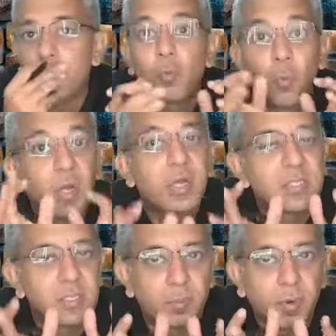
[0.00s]
what
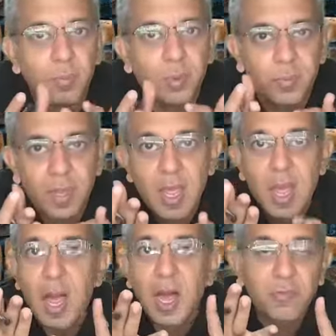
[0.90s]
is the problem.
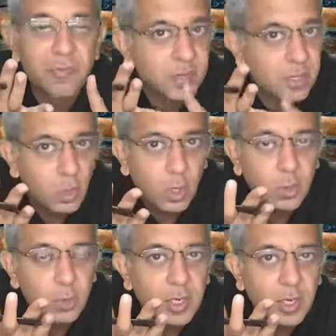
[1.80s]
Are we not
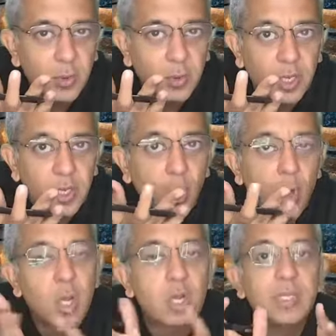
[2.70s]
doing our duty,
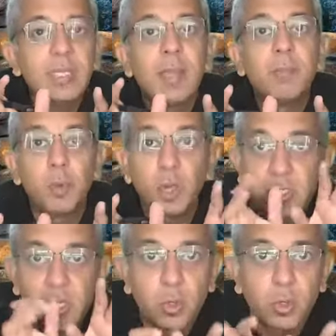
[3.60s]
or the
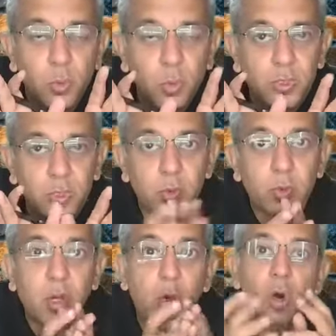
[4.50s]
employees are not doing the
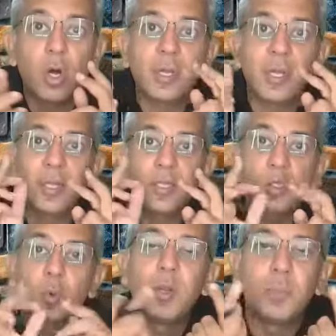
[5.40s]
duty, or it
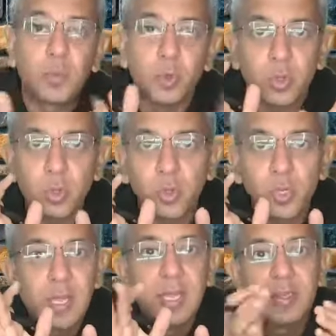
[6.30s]
is quid pro quo?
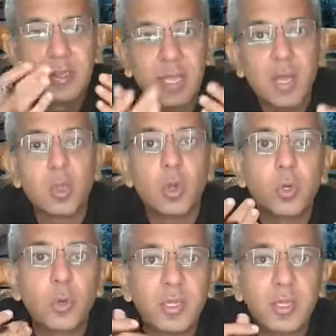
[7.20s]
They are not
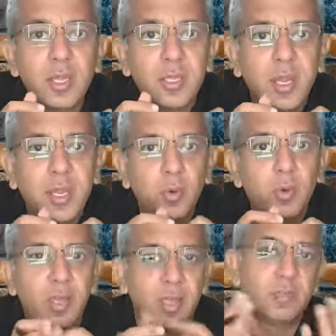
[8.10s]
doing their
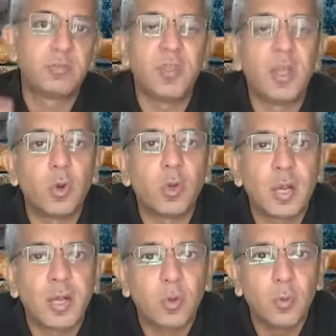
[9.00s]
duty, hence we are not
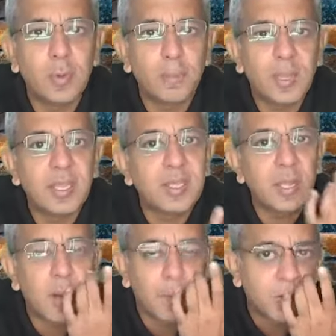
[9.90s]
trying to be paying
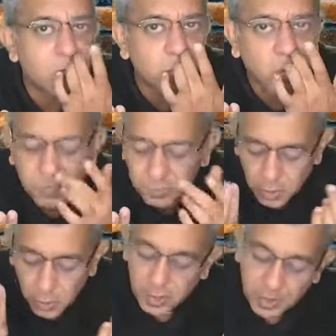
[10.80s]
them up and so on.
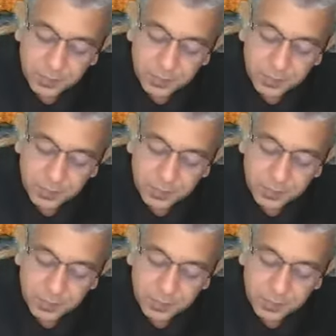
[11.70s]
Okay.